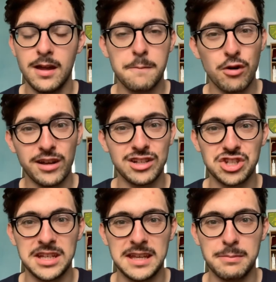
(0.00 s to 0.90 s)
Put in a
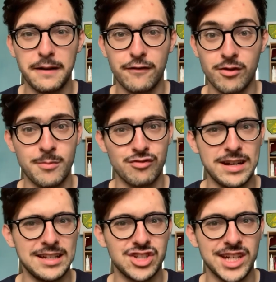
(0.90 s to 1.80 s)
cheeky bid for him,
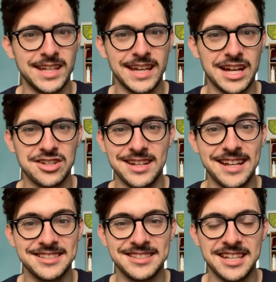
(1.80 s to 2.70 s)
really cheeky actually,
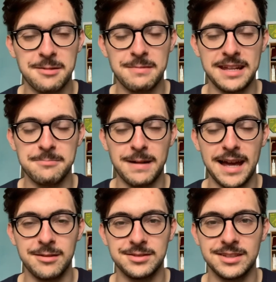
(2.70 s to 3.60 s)
less than ten million
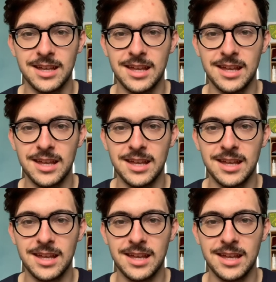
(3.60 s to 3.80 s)
pounds.